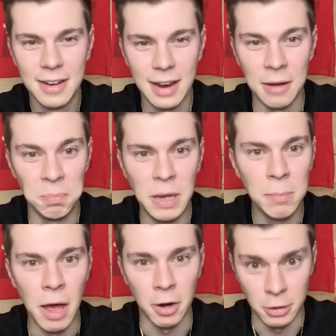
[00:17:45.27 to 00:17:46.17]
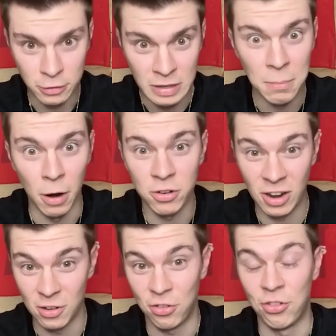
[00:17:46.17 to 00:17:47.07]
and be better. You see
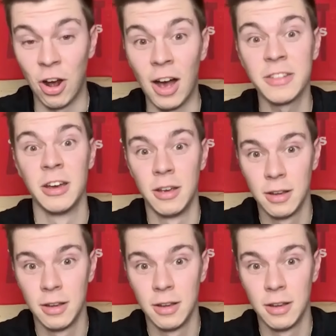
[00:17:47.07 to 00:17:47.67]
Marchand's shot.